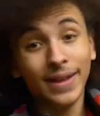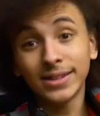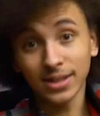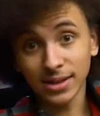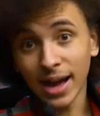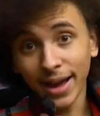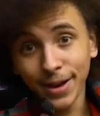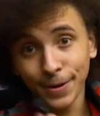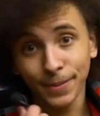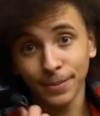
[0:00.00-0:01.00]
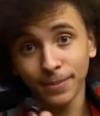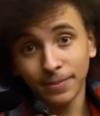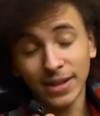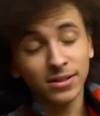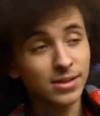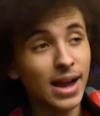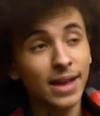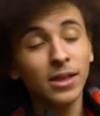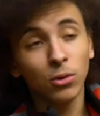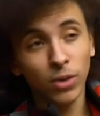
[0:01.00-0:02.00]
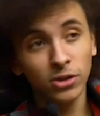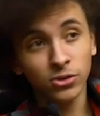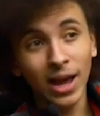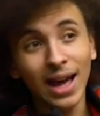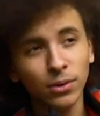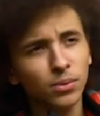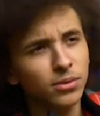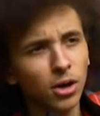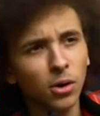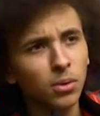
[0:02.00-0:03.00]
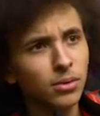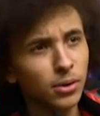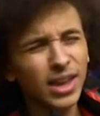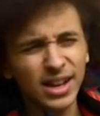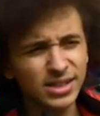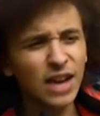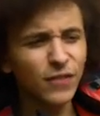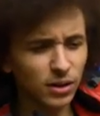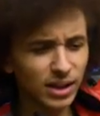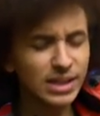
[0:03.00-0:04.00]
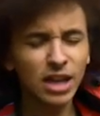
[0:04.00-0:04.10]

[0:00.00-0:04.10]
That's a lie that's a lie. I think Razer had no, no, yeah, definitely,